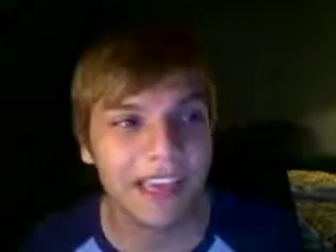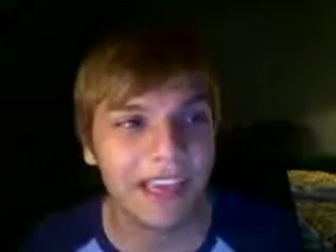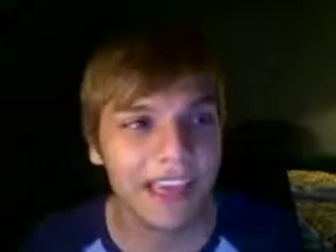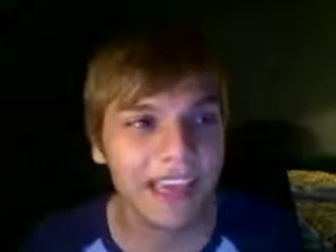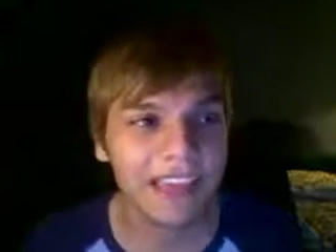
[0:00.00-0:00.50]

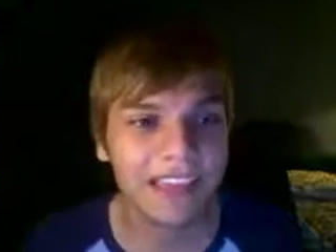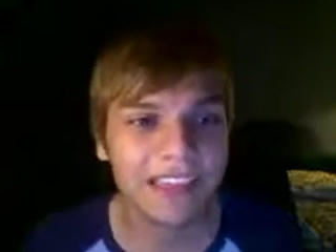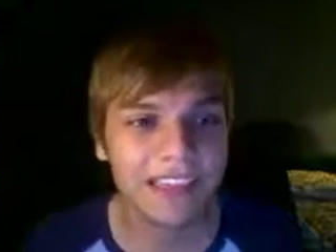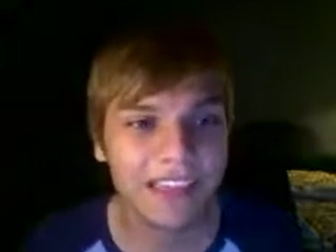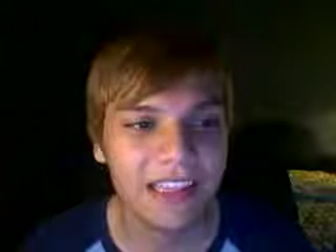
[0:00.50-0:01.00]
and
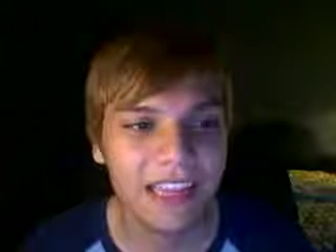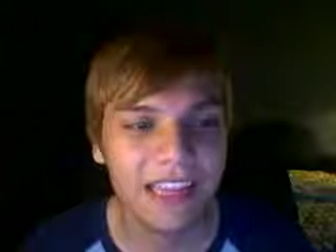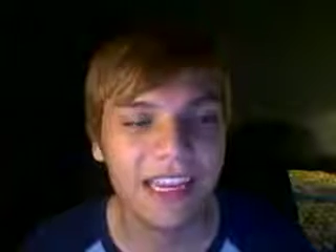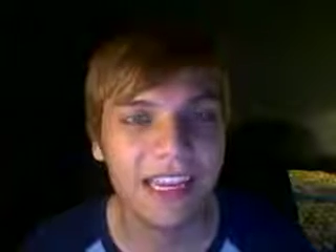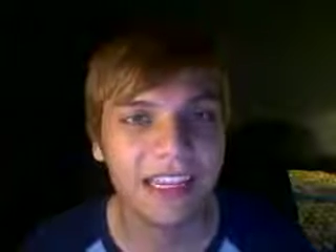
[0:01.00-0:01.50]

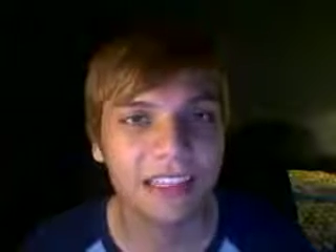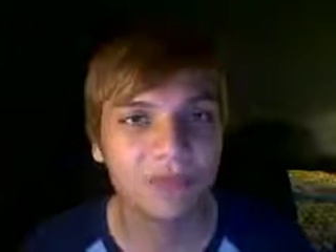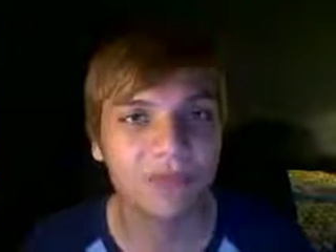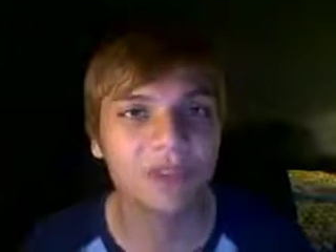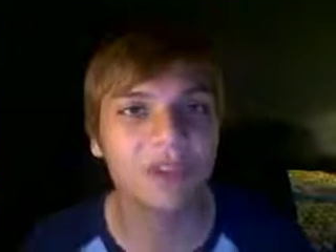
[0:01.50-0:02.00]
that
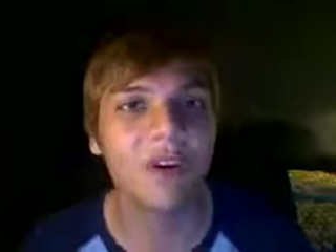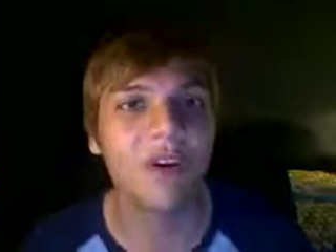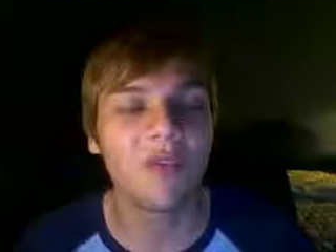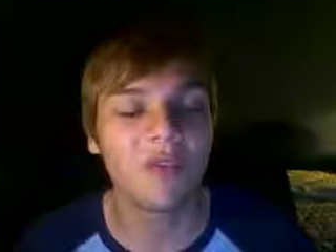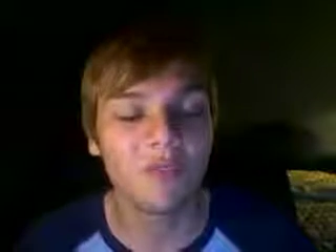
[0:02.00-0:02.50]
night was
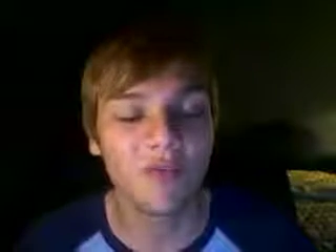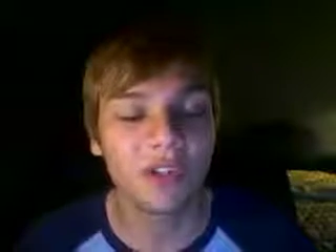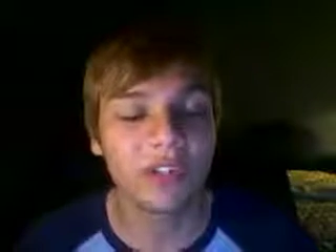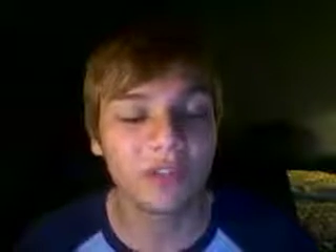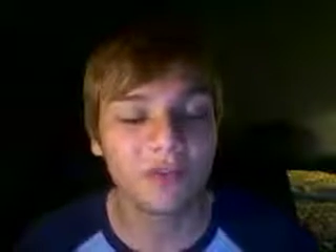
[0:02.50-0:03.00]

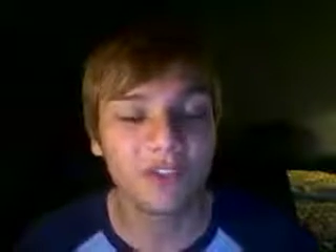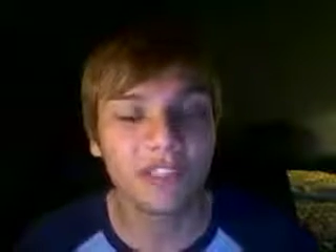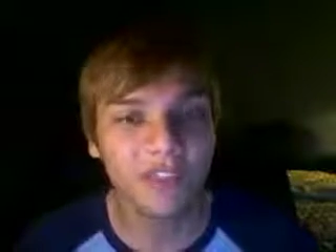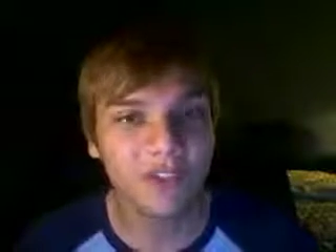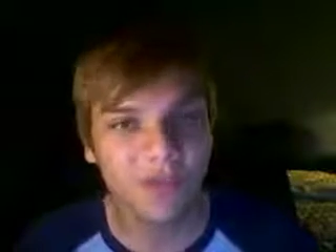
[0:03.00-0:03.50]

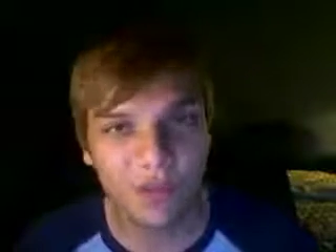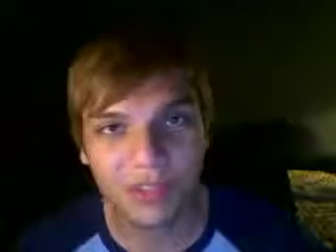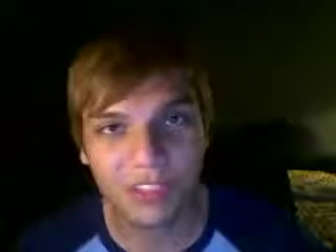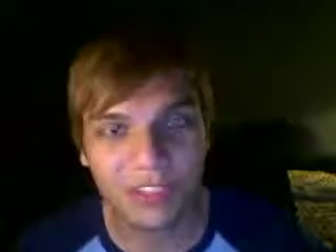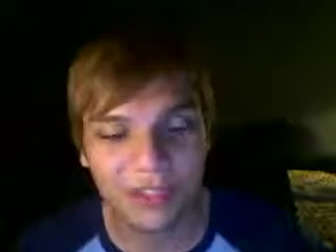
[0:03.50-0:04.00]
really cool
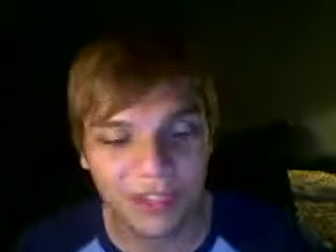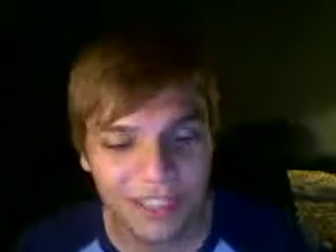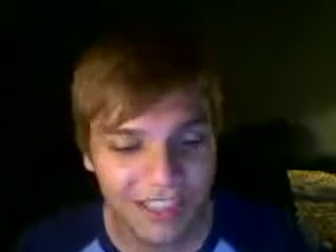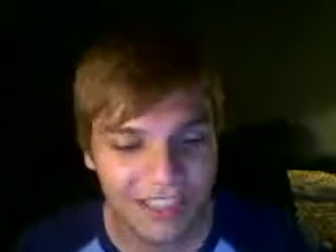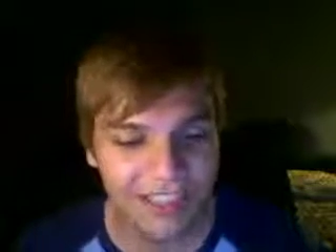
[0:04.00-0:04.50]
too.
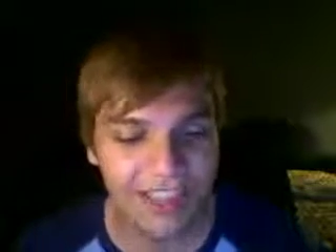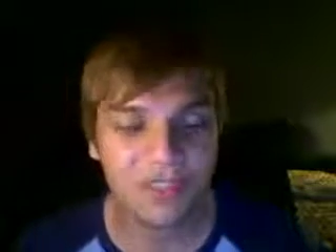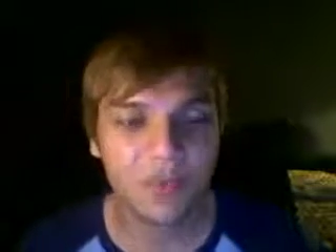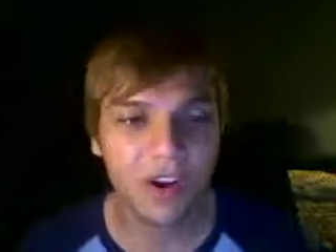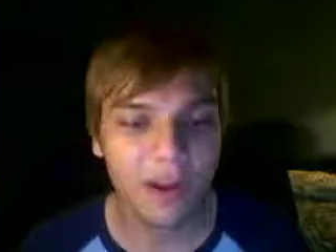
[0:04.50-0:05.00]

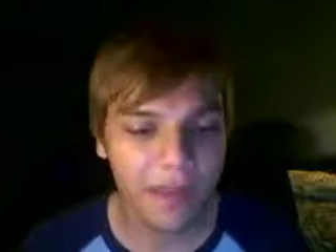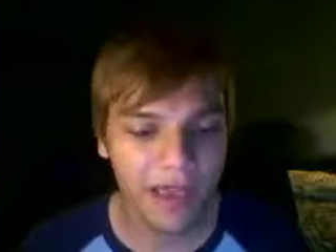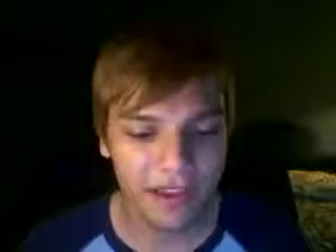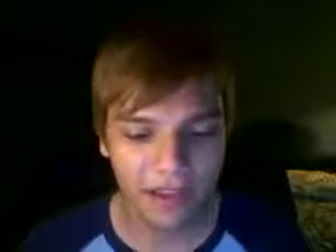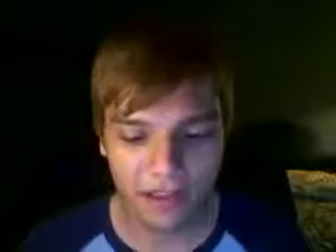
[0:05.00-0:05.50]
That's where I
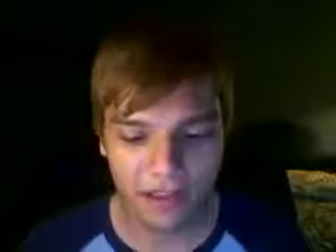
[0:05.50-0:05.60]
met